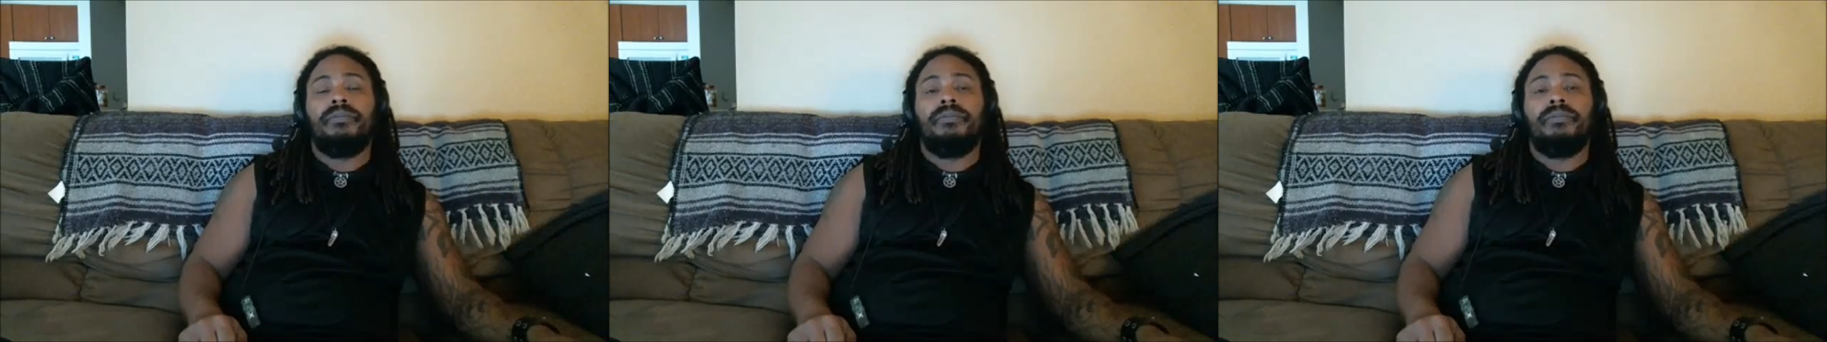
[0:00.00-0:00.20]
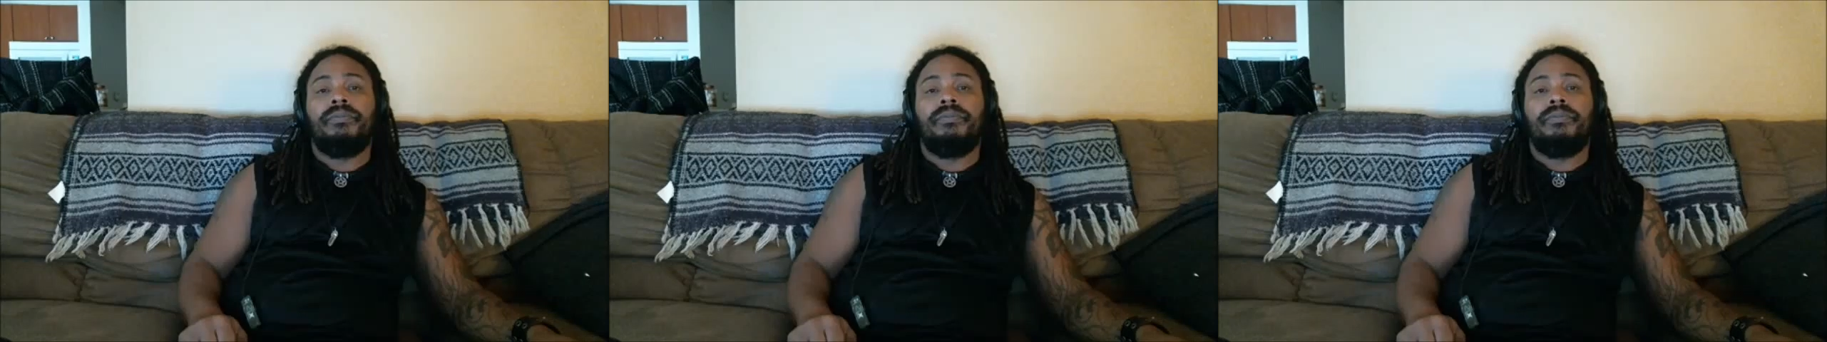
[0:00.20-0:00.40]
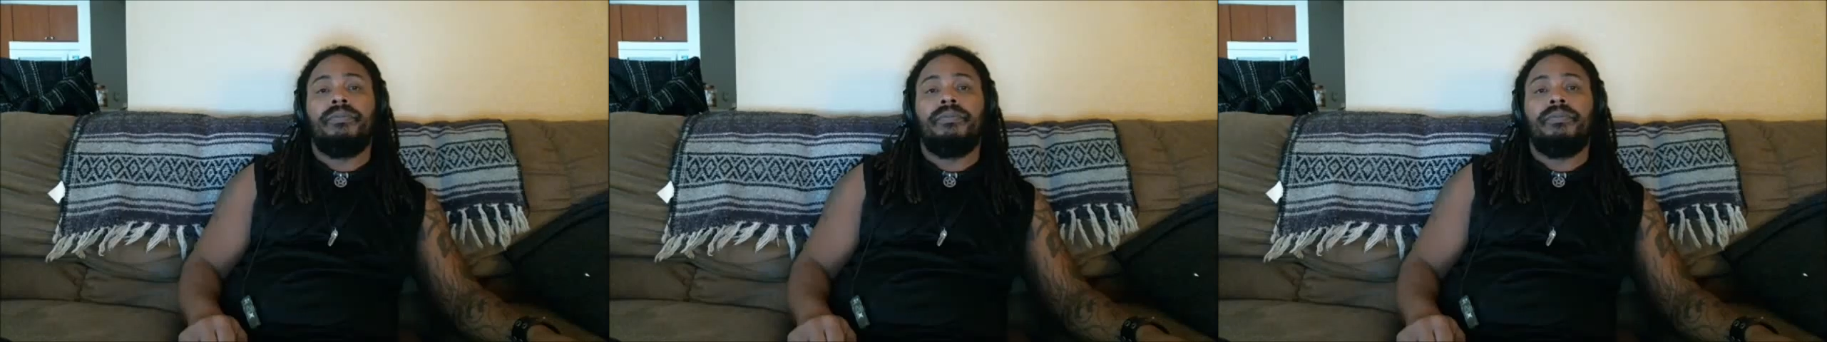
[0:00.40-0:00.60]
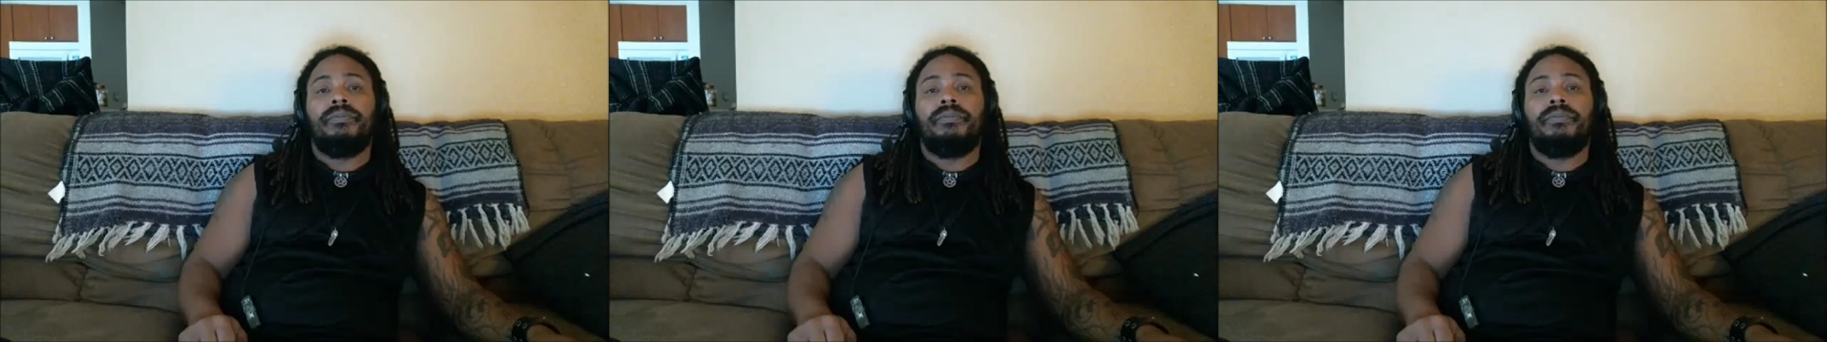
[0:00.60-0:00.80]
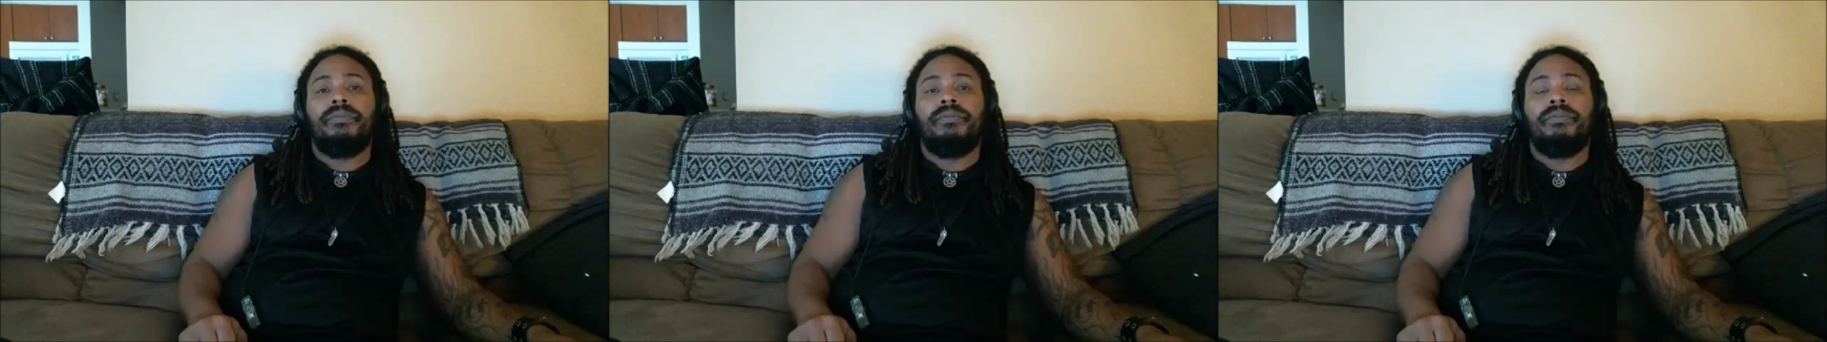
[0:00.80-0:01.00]

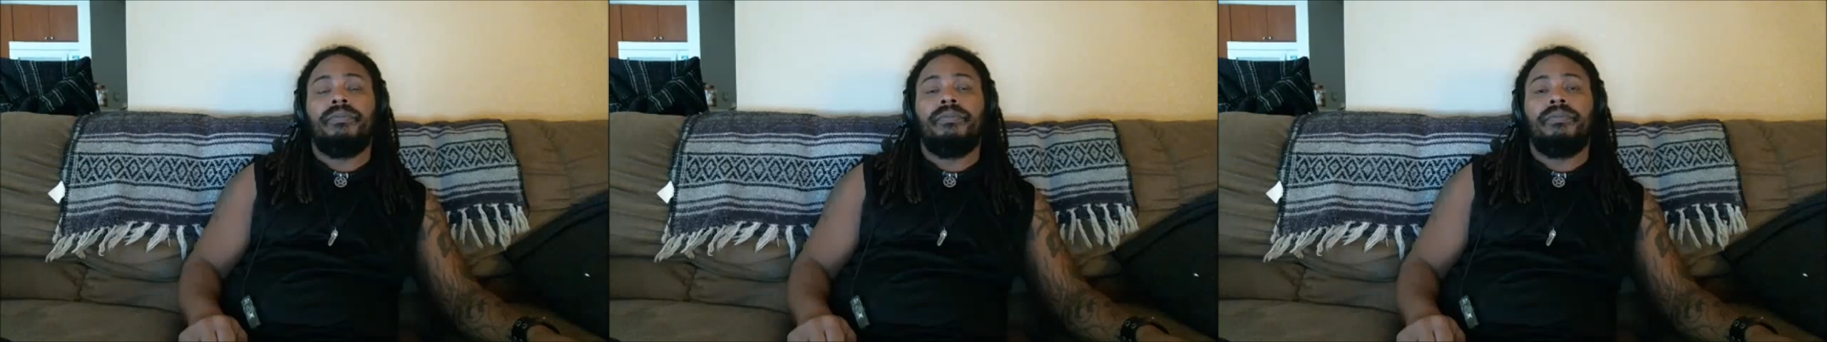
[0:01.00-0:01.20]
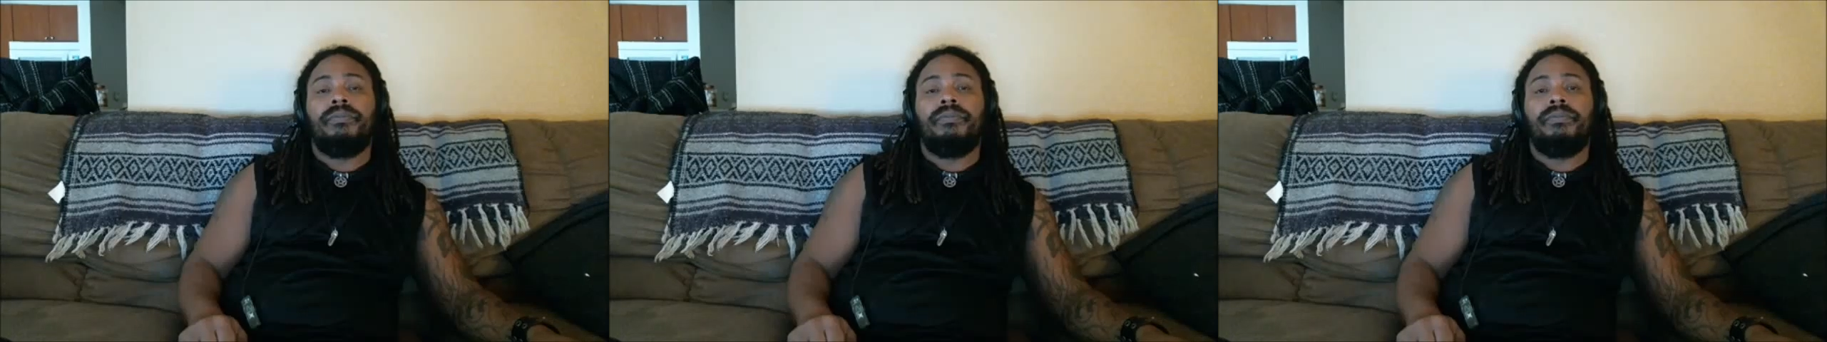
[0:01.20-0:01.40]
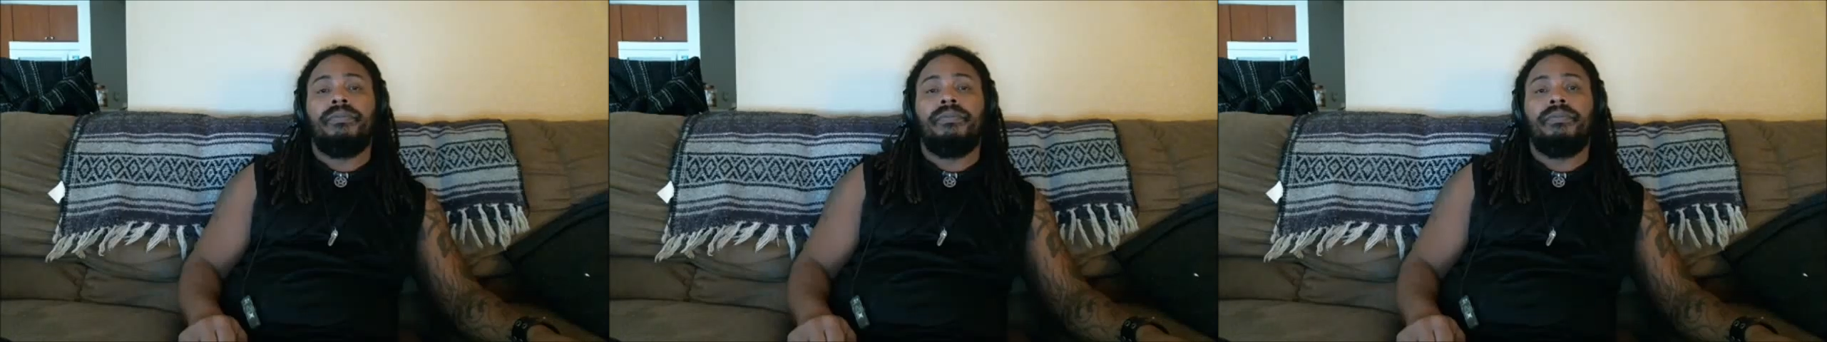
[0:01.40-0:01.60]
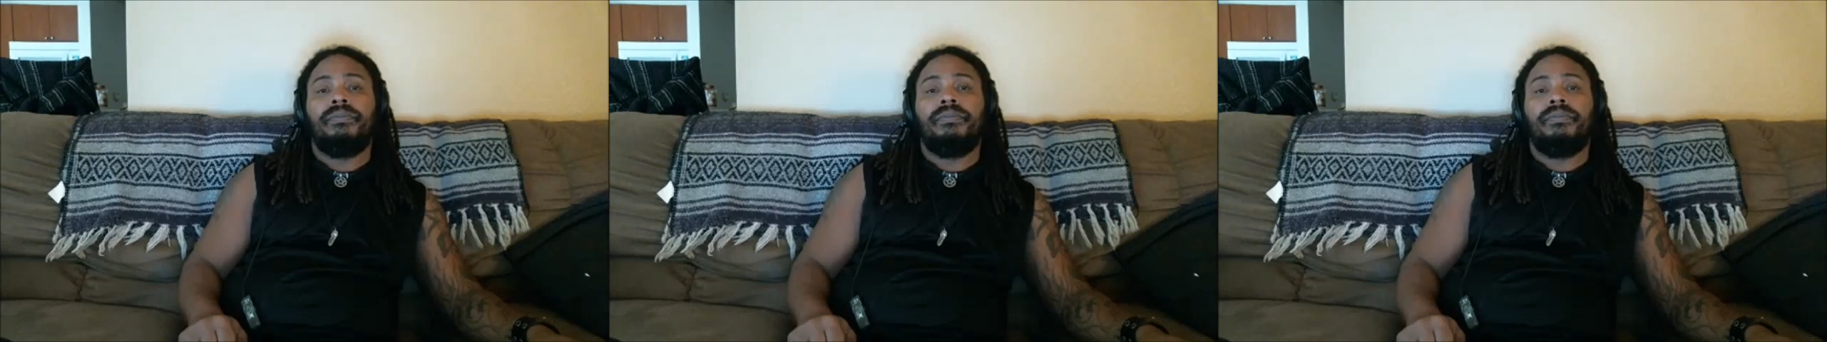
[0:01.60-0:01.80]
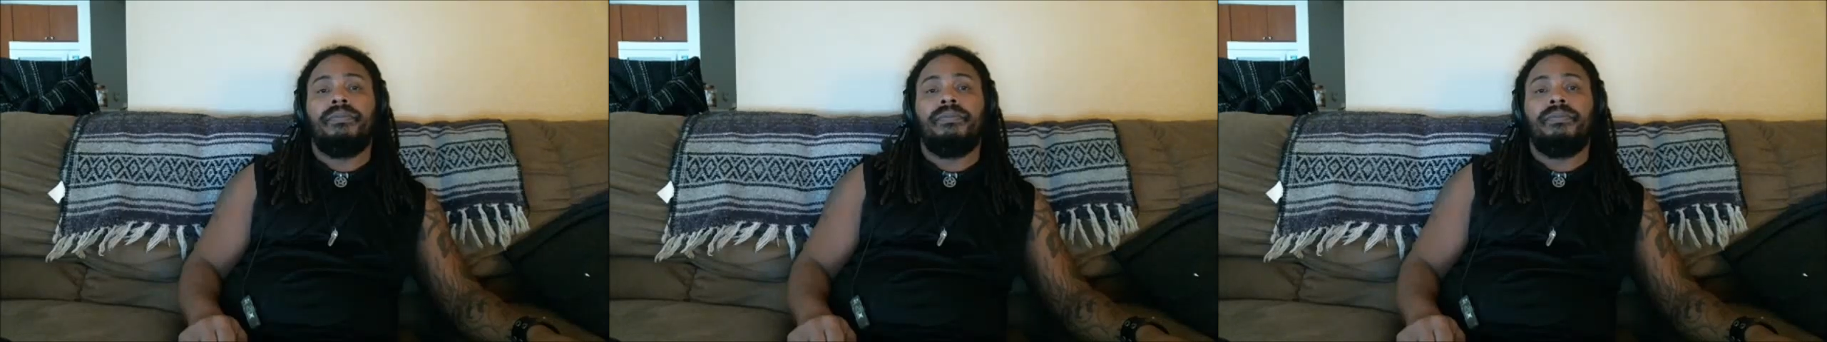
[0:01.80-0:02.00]

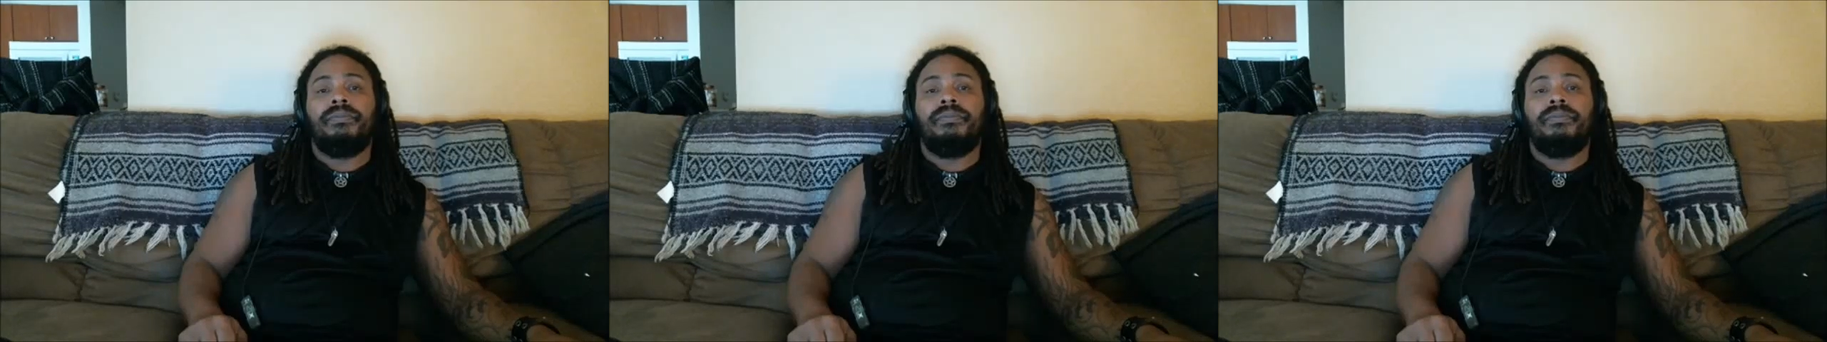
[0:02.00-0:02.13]
(no one is talking)